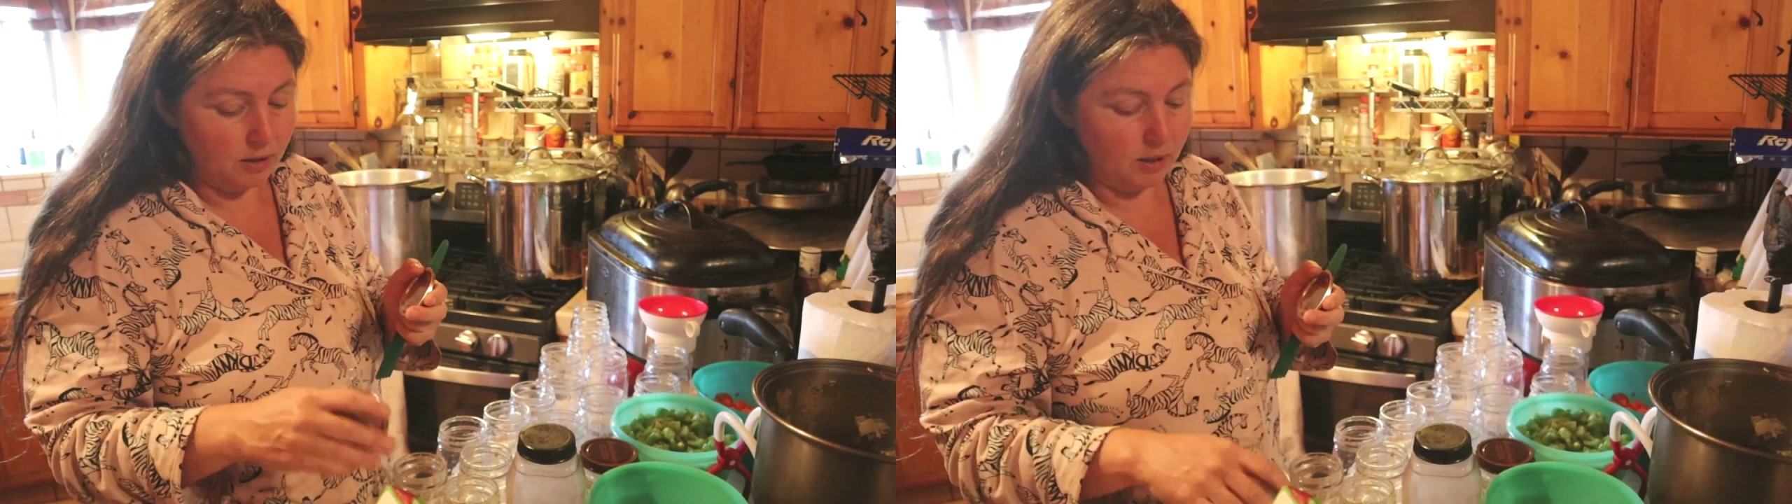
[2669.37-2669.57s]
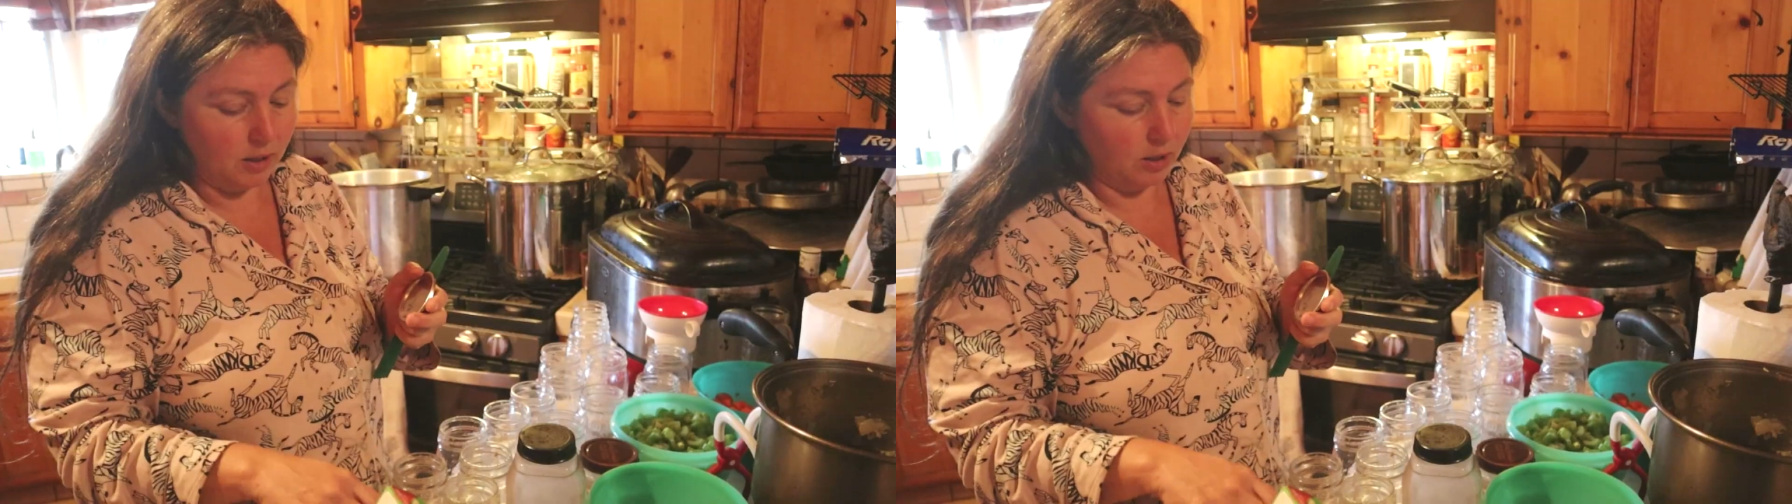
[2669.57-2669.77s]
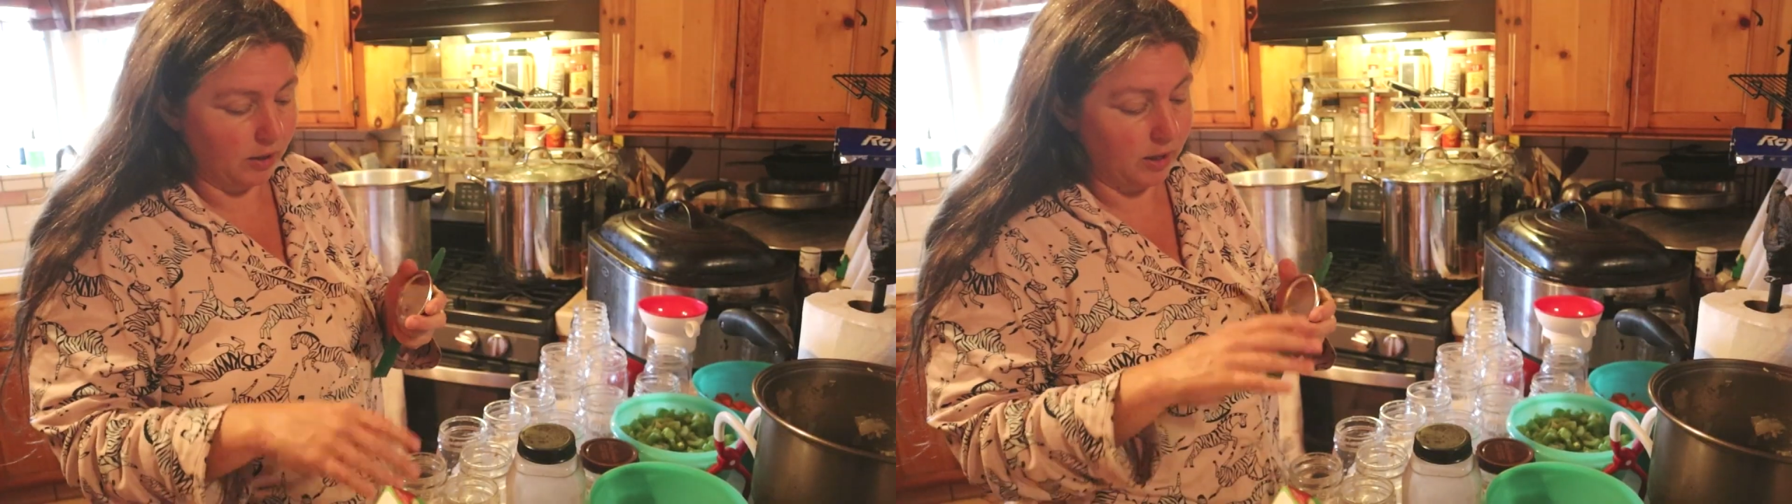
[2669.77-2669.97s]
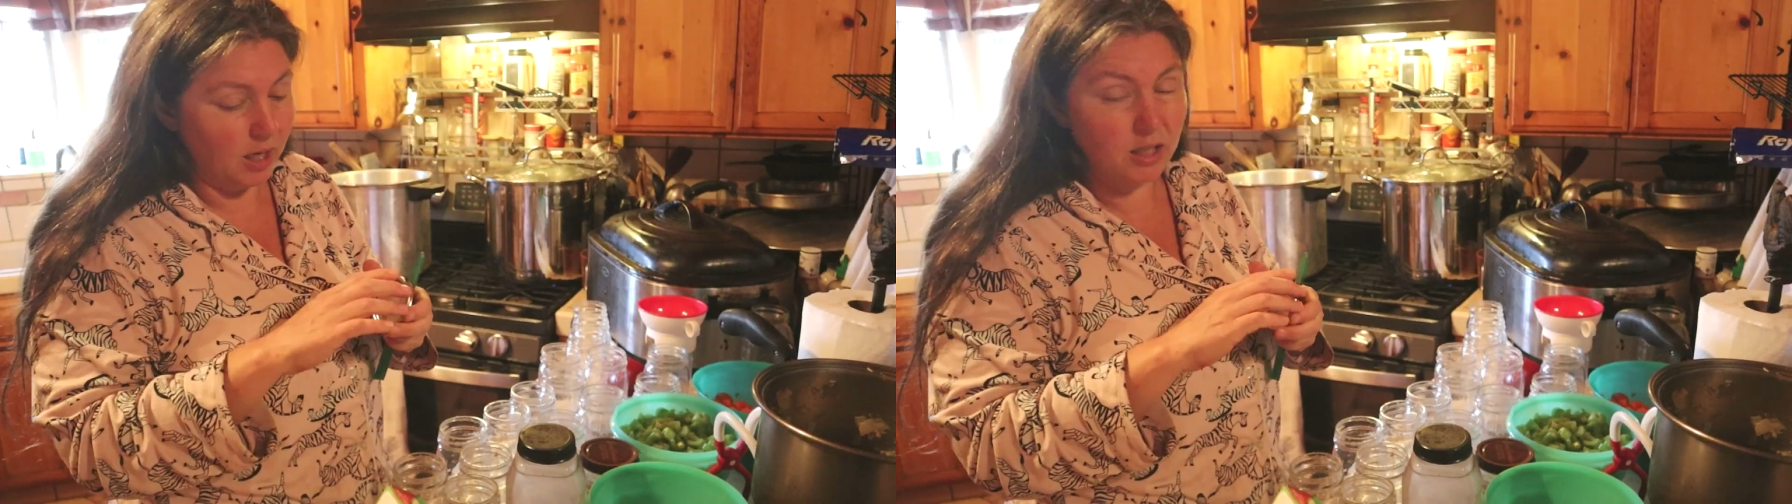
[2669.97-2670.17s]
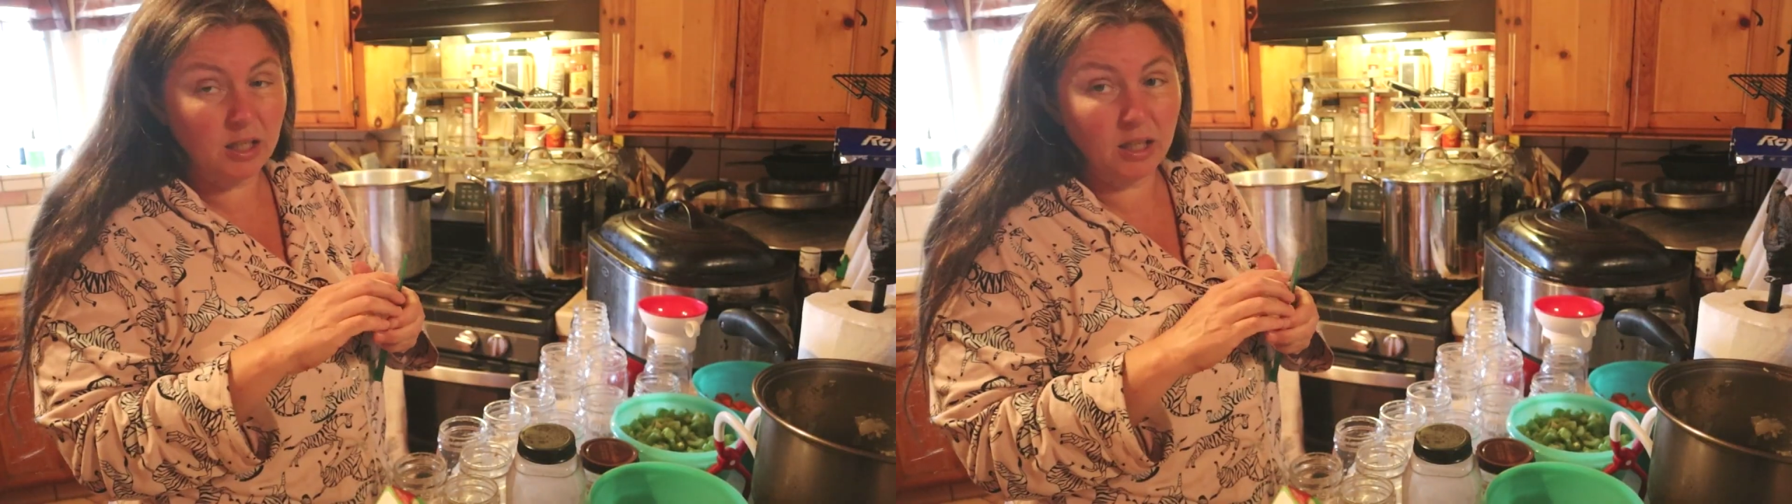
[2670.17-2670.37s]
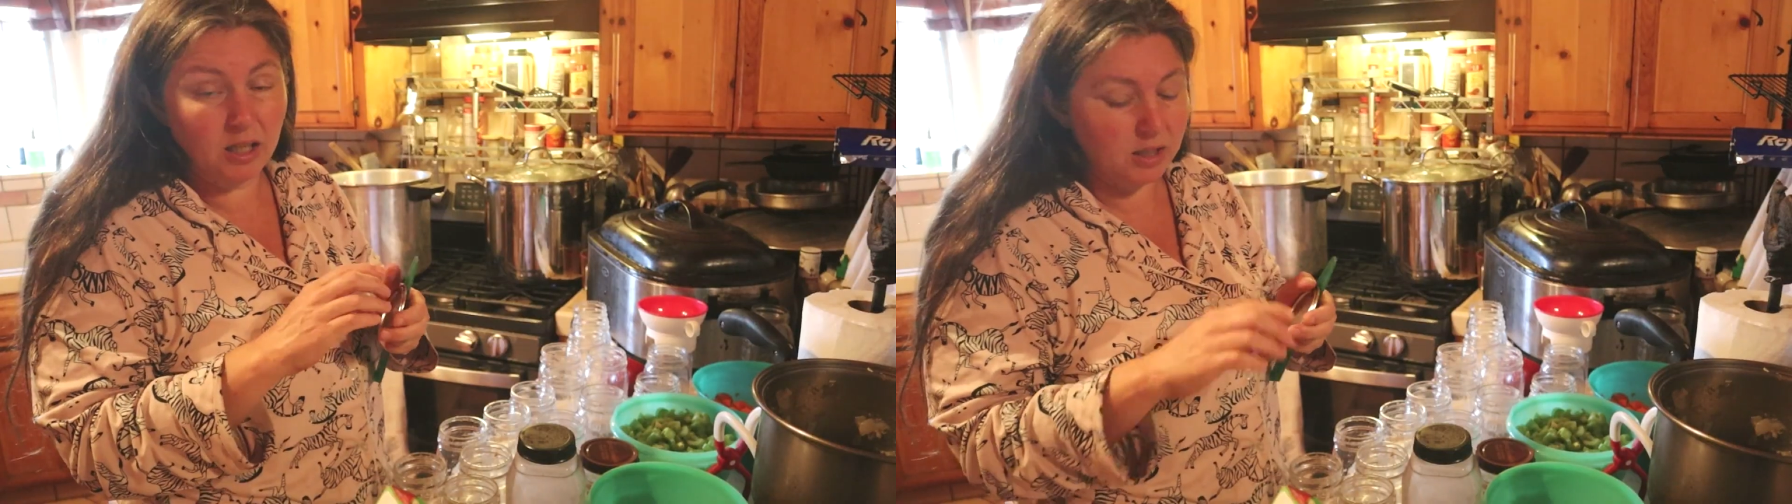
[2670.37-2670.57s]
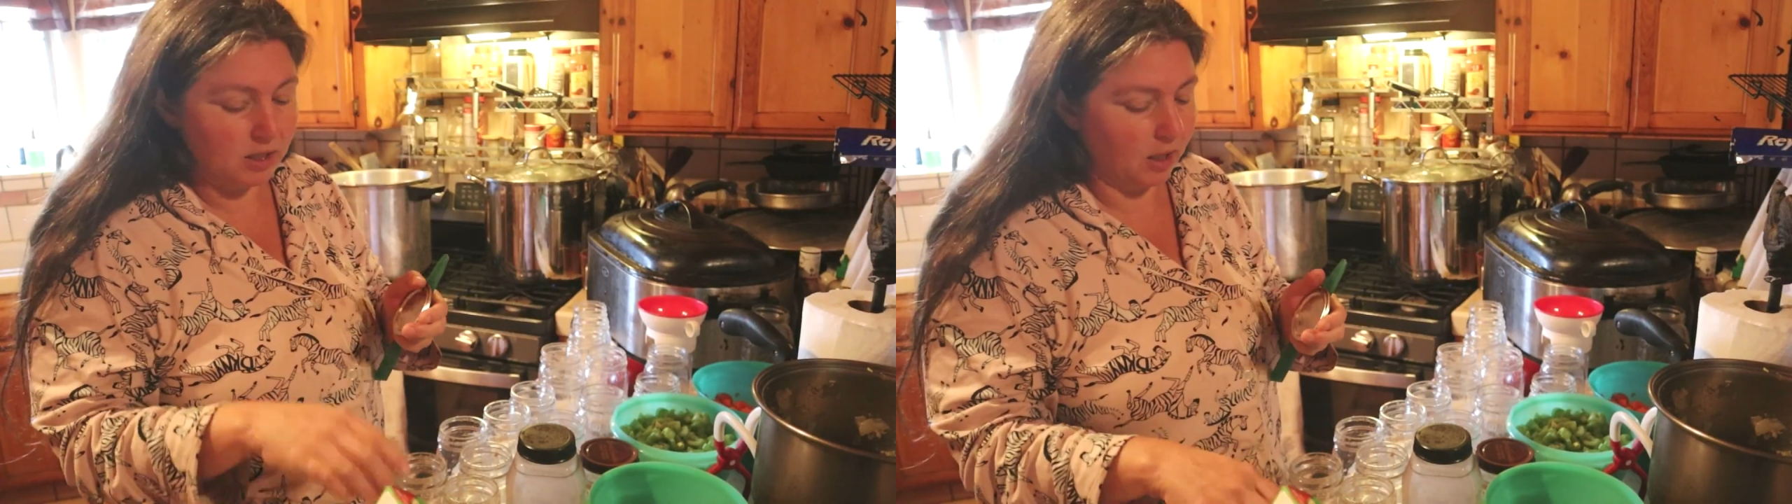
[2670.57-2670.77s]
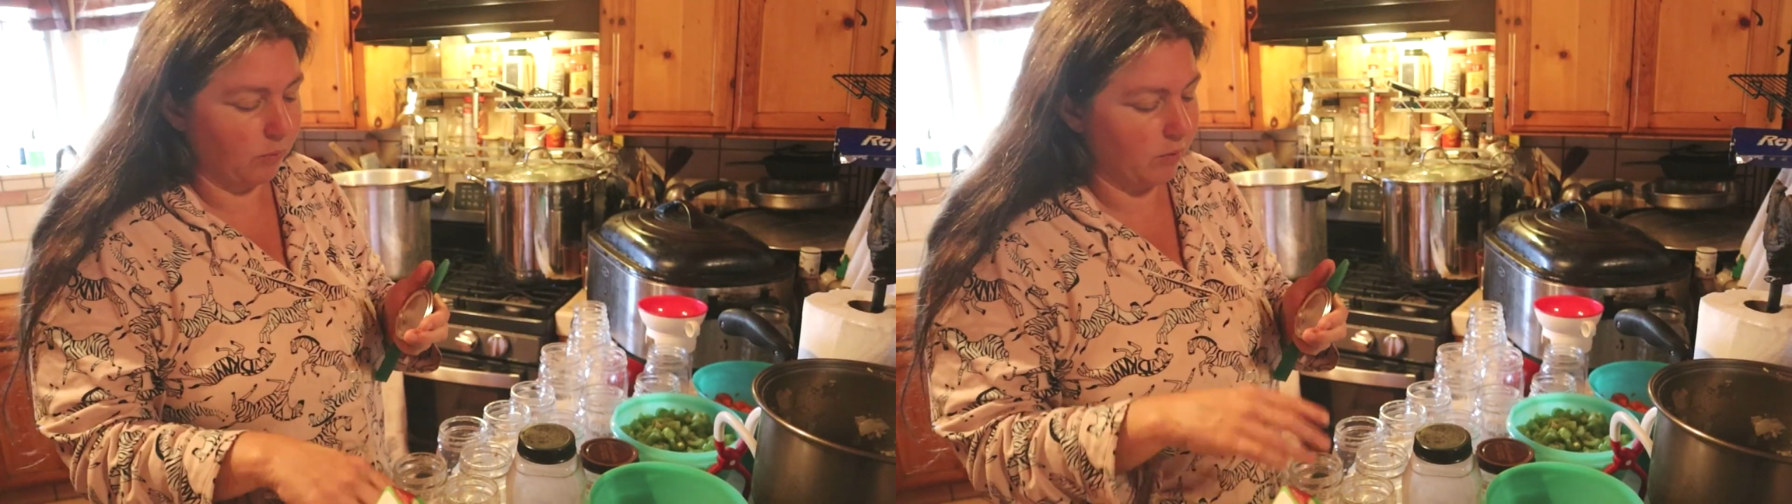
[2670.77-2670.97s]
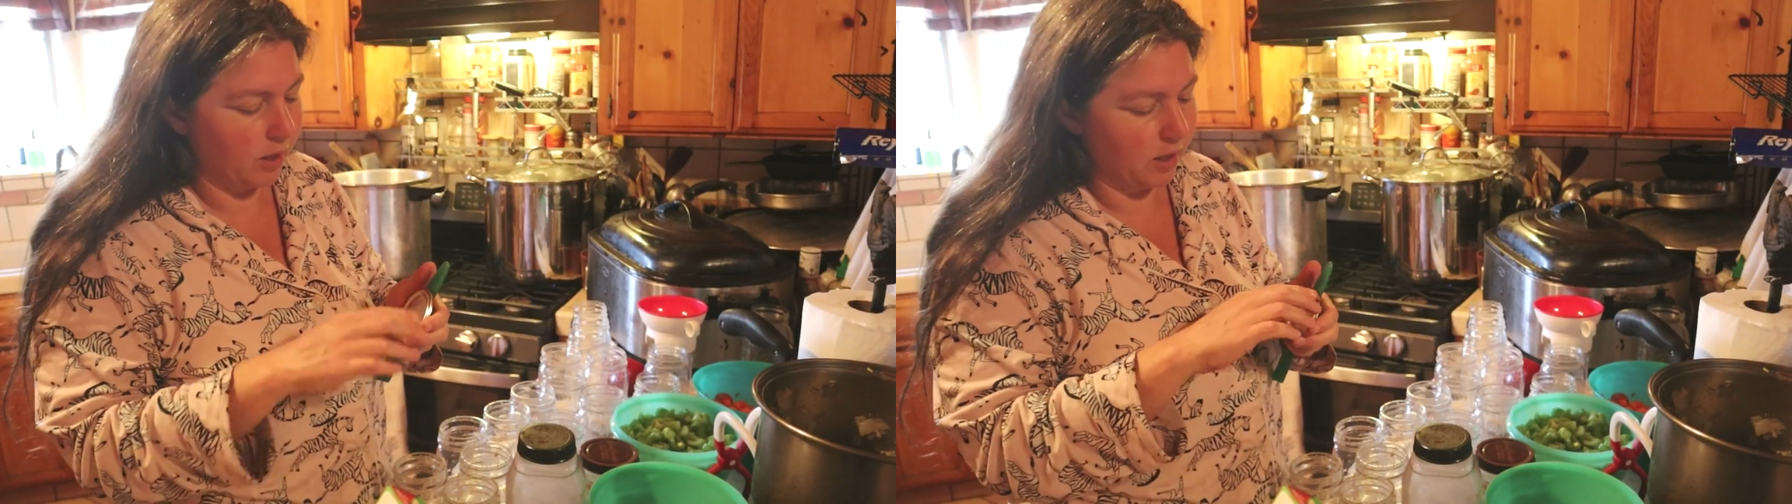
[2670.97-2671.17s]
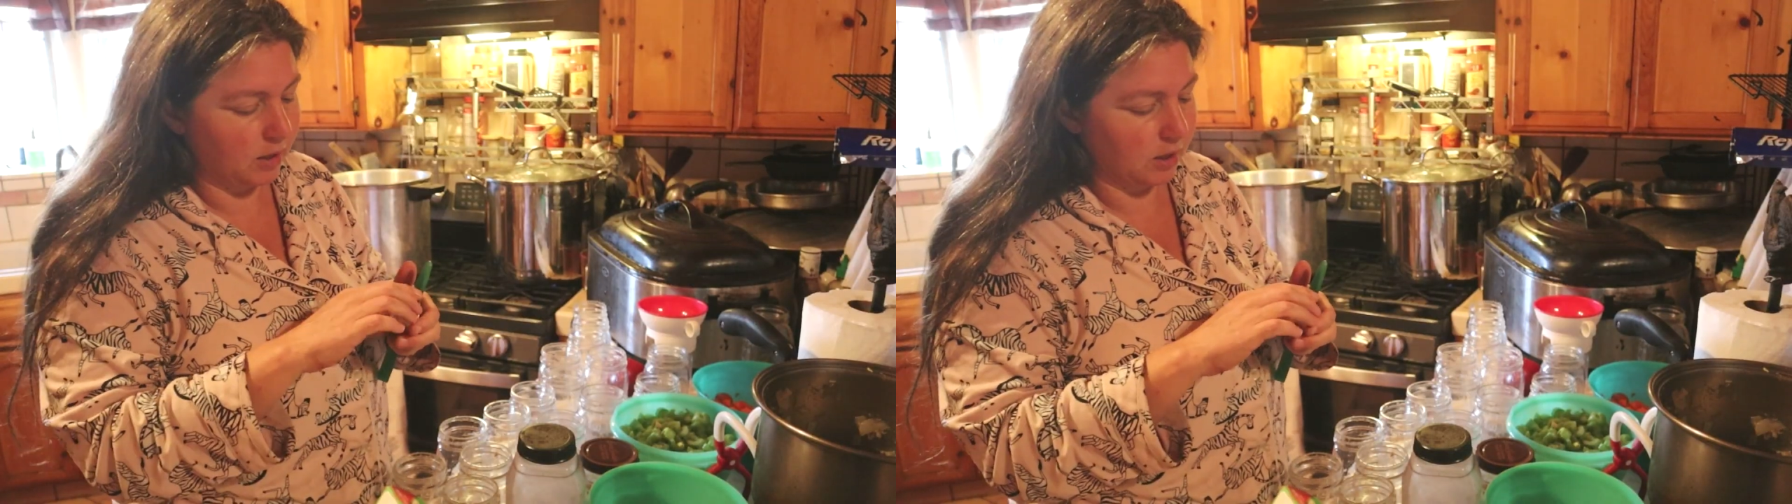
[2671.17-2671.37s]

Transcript: And on things like this that I want